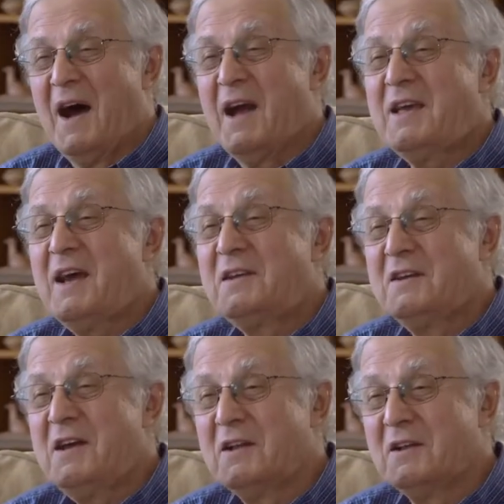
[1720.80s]
ICANN
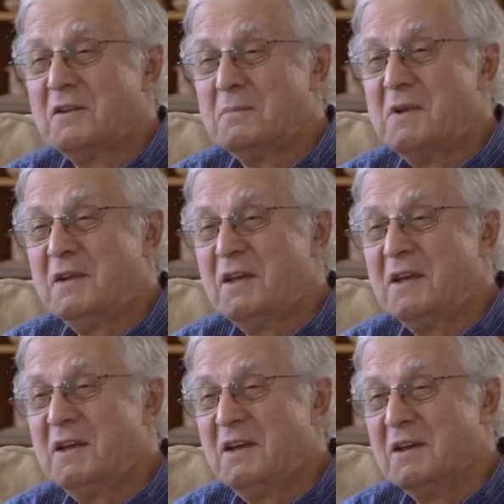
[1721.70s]
had held a
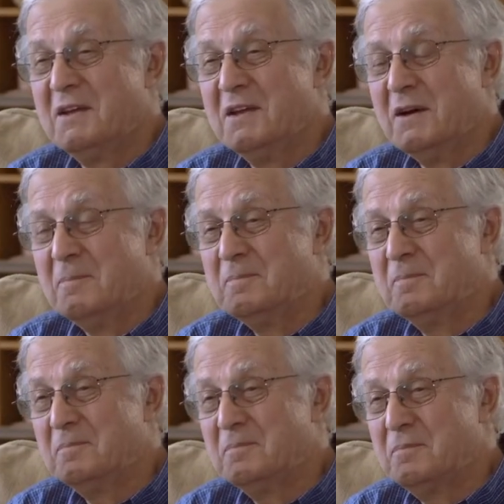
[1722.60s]
meeting in um,
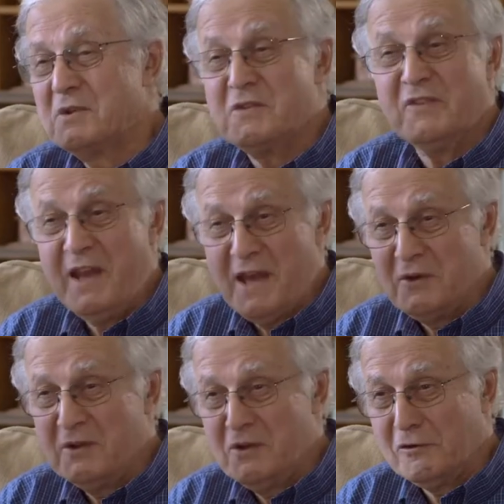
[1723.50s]

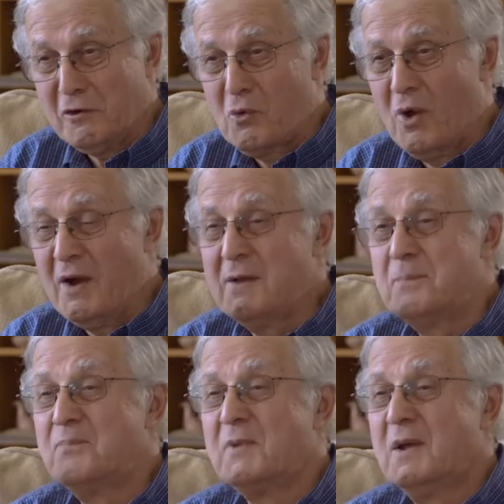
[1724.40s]
Montevideo in Uruguay.
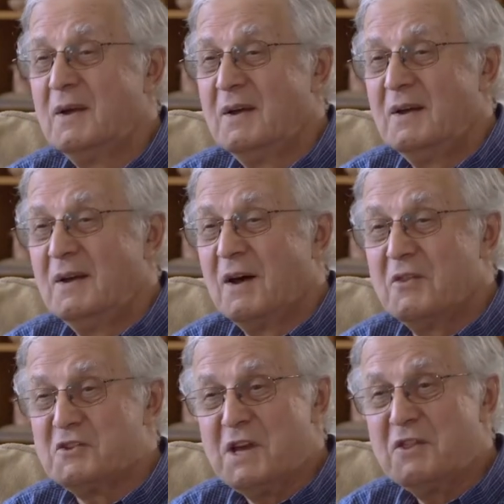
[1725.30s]
On
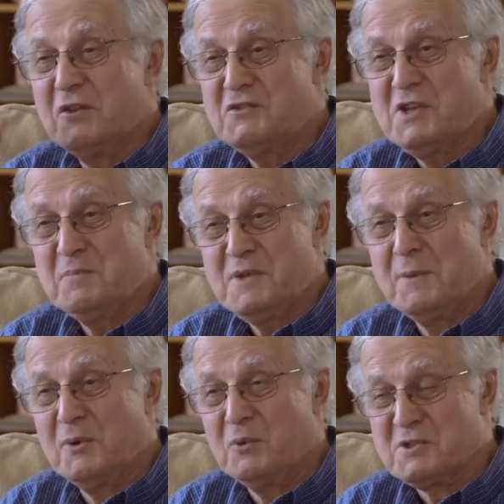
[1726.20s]
the 10th of
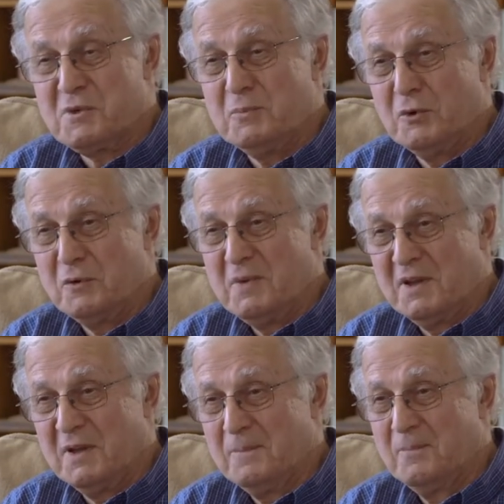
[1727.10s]
September was the board
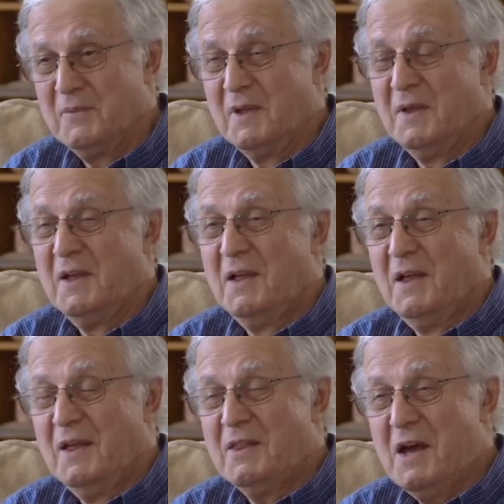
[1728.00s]
meeting.
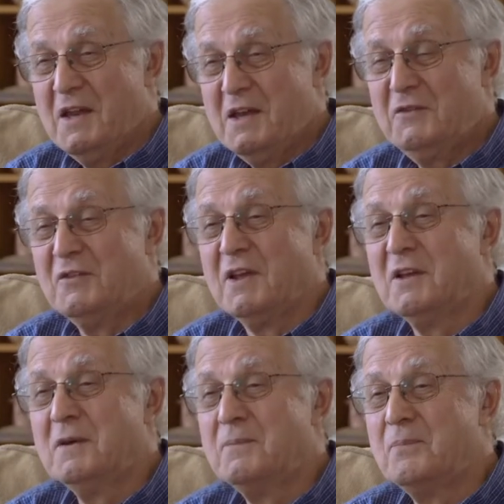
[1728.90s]
That
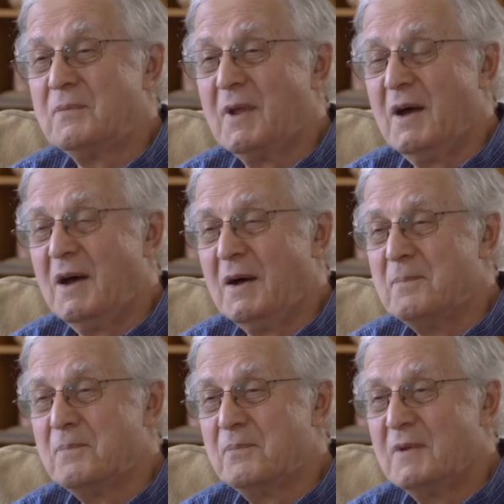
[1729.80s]
evening,
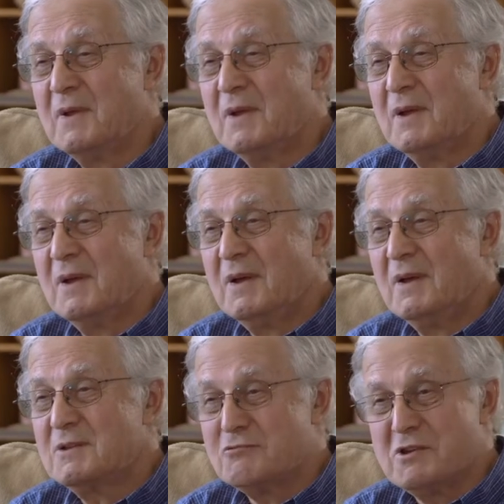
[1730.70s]
um,
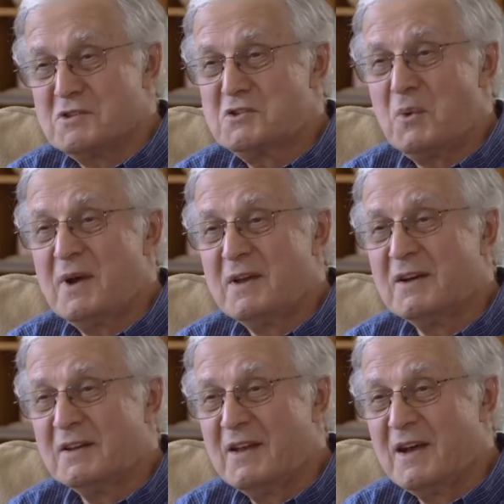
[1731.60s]
Teresa
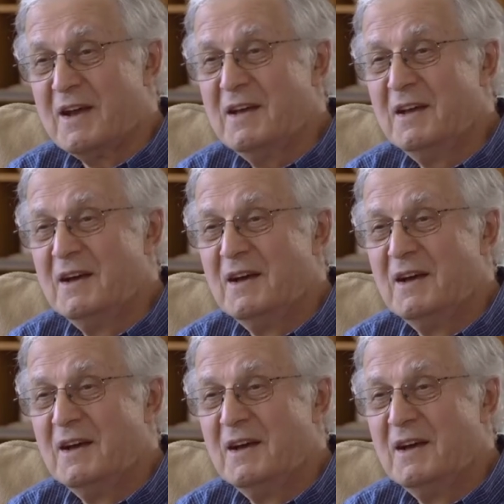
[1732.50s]
Swinehart and I